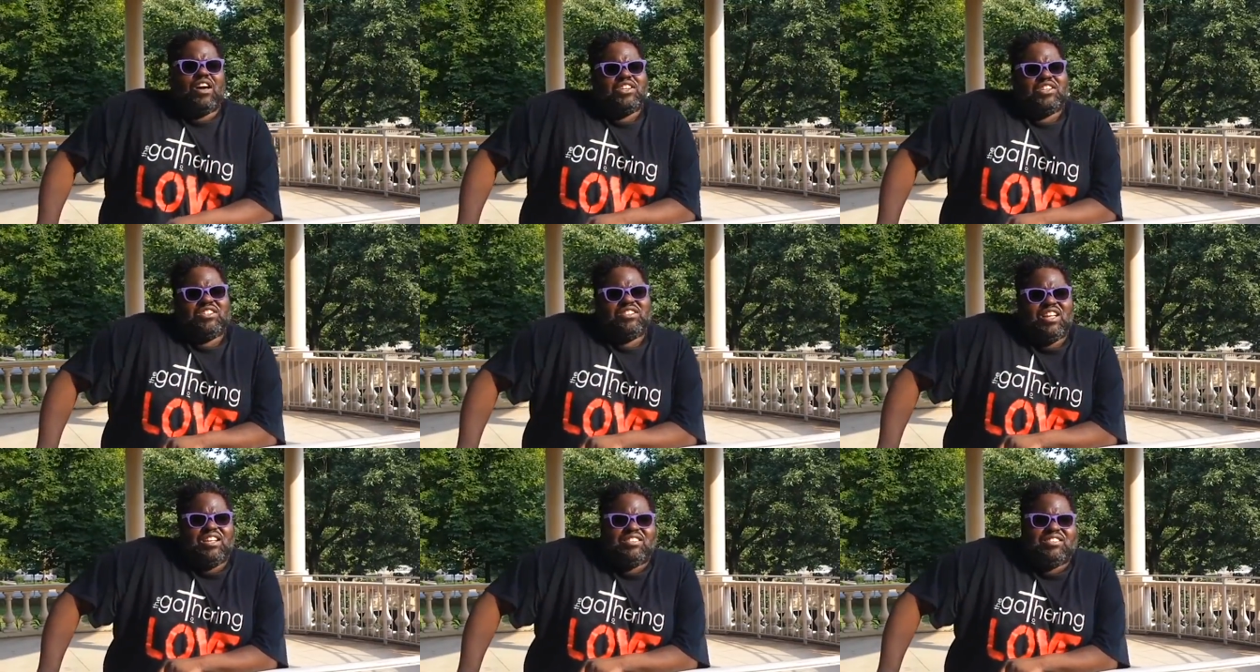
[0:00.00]

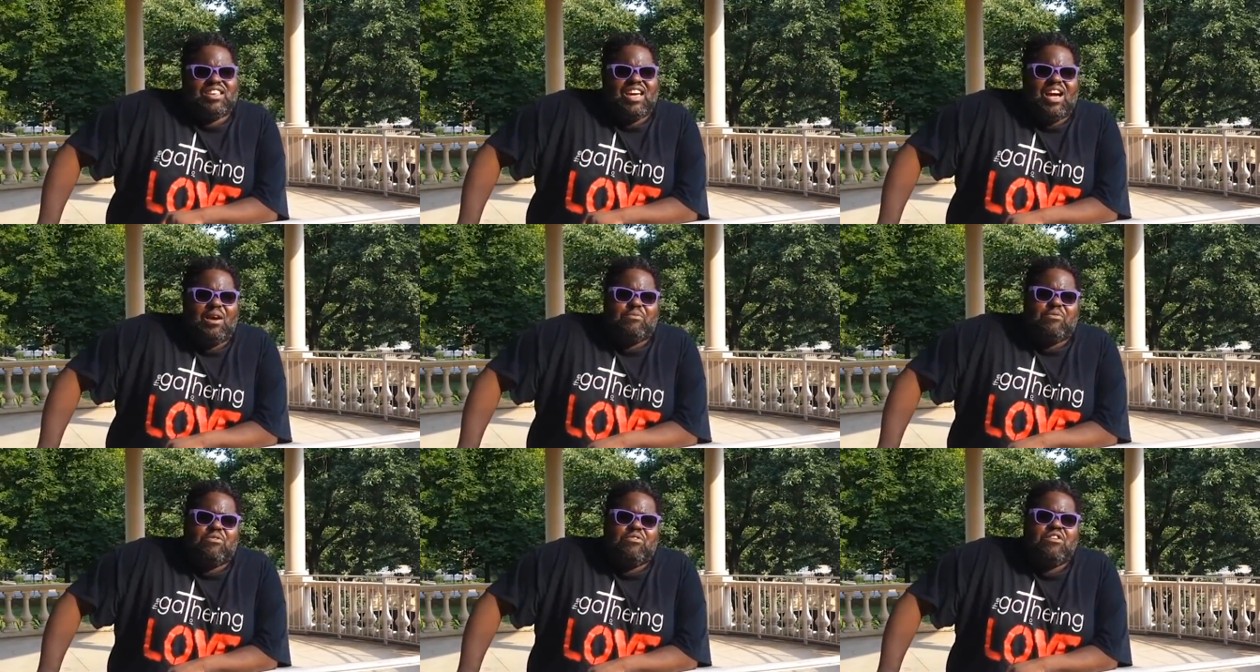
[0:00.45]
percussion
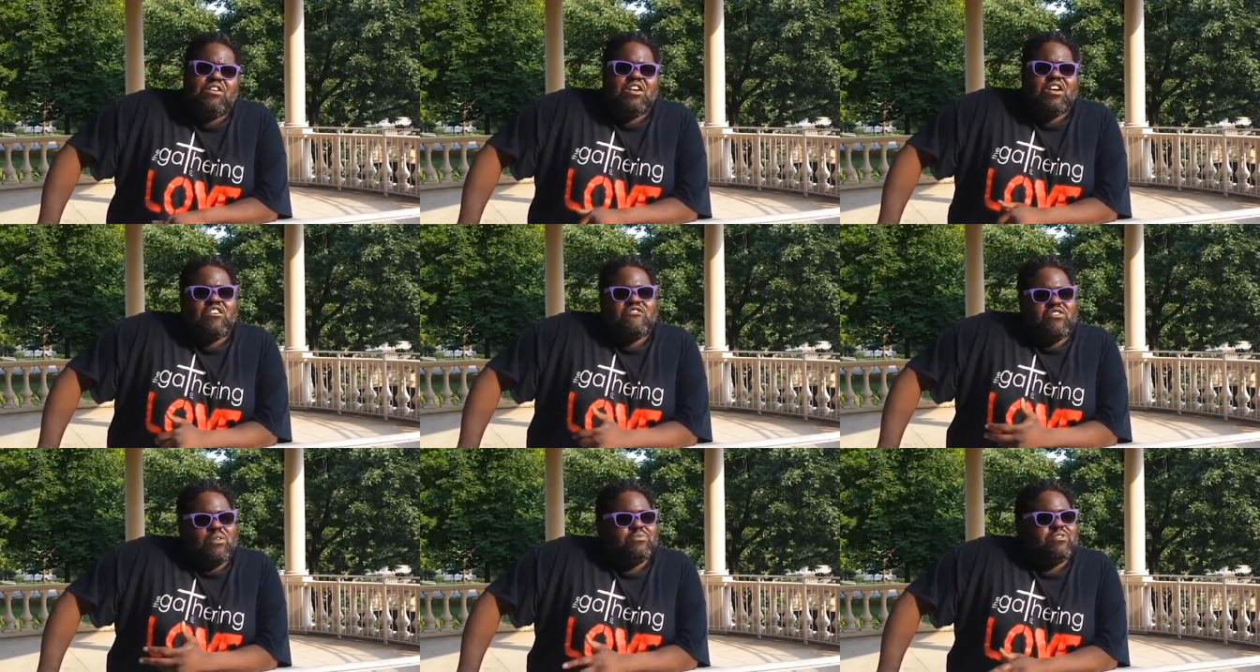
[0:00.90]

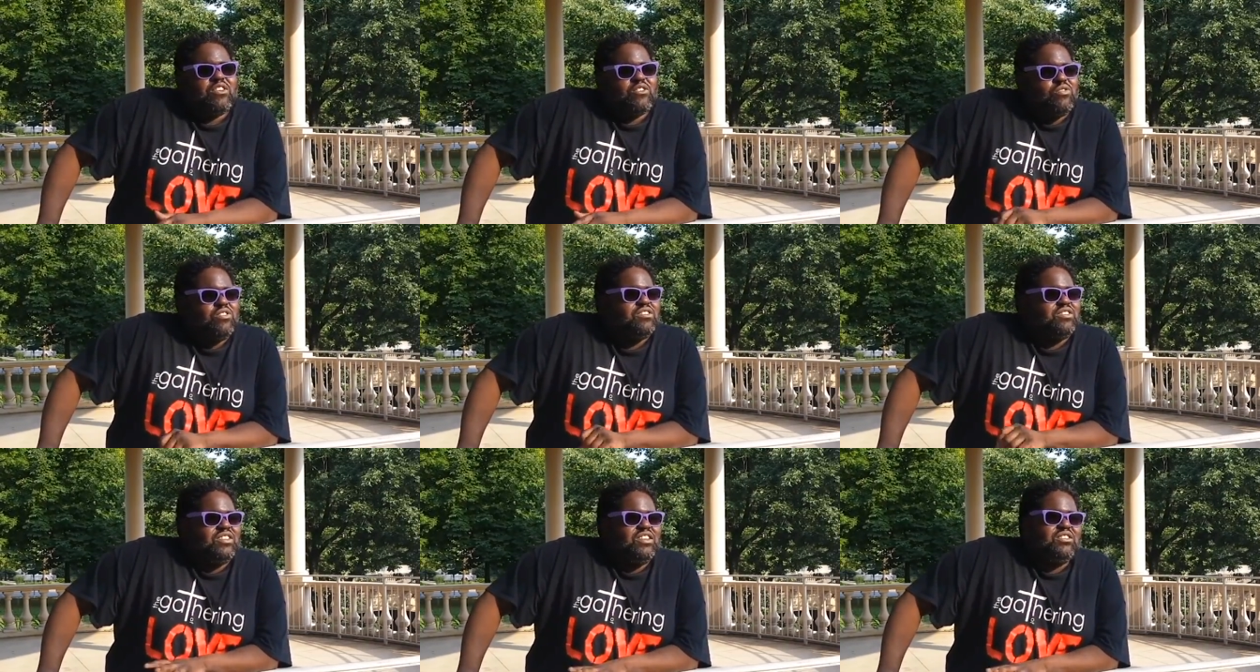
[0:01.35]
ensemble
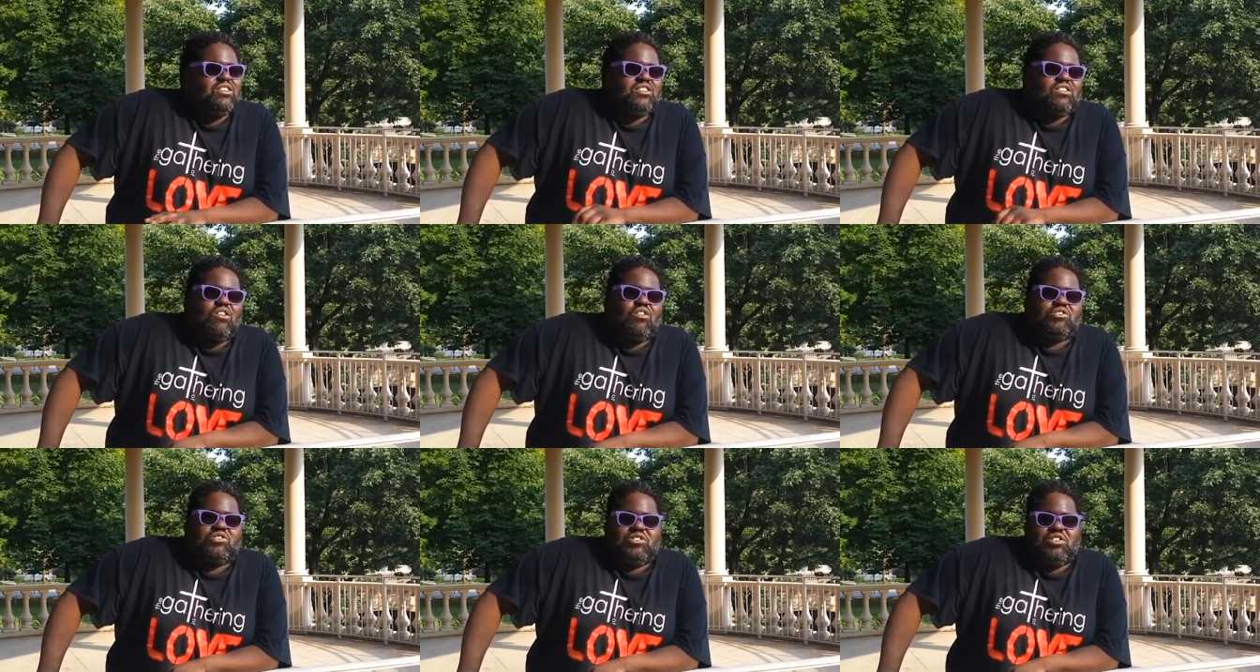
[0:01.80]
from the
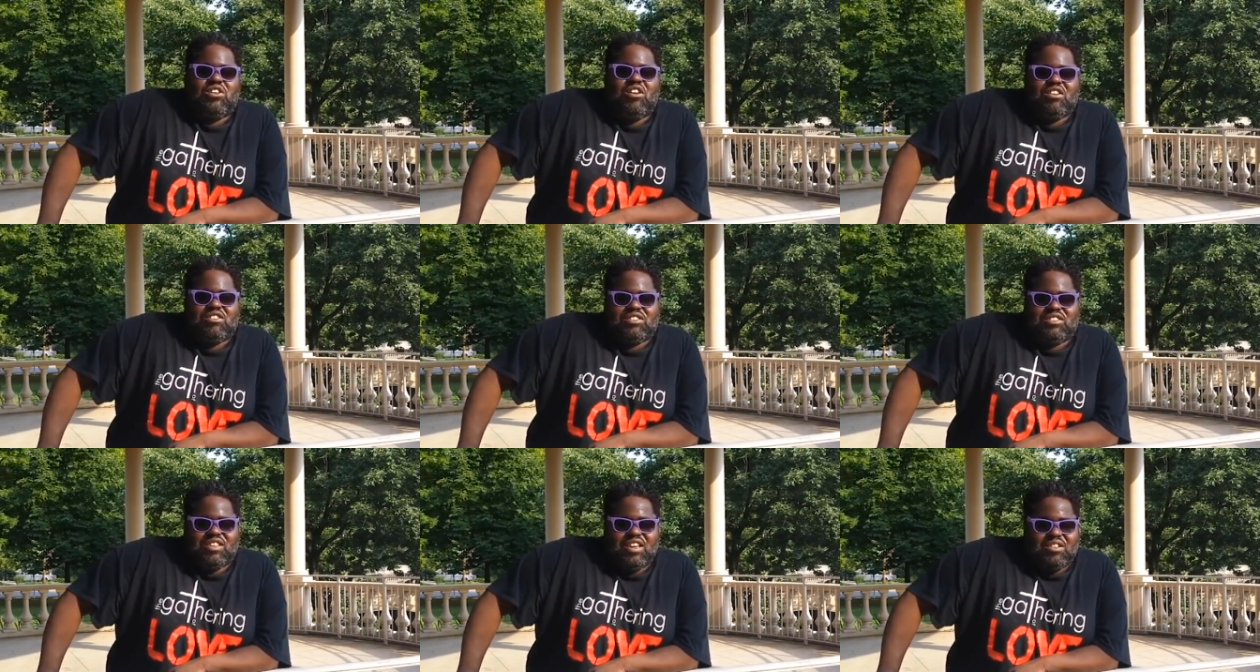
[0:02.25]
Christina
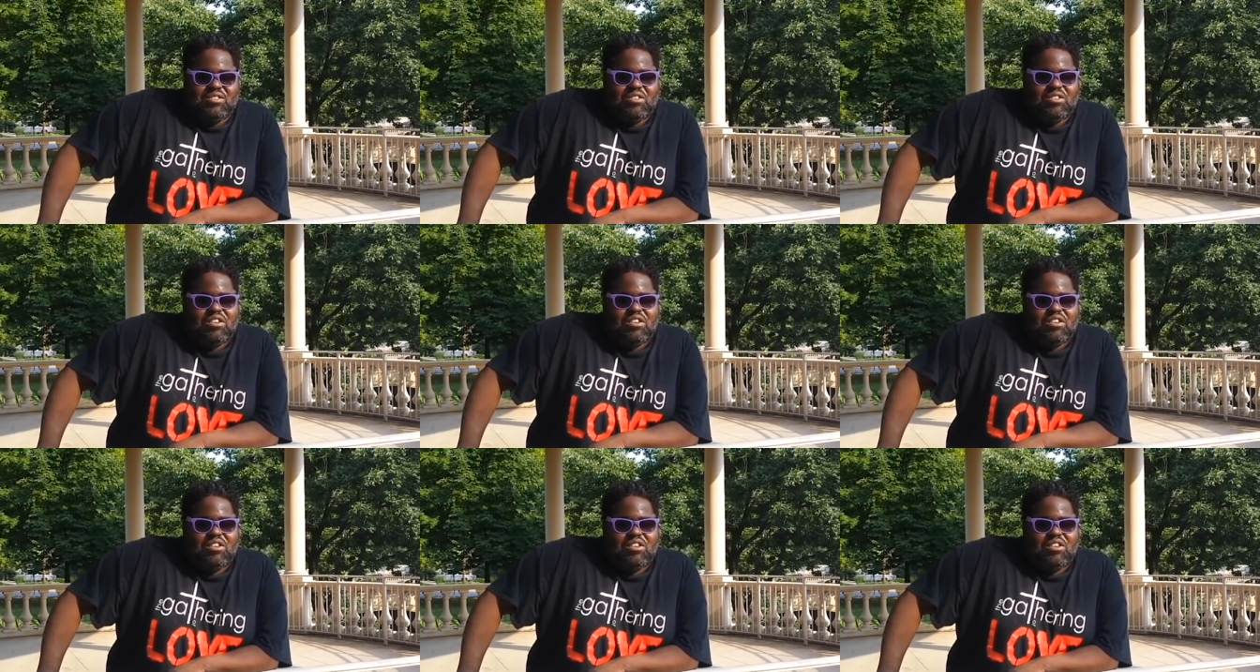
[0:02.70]
Cultural Arts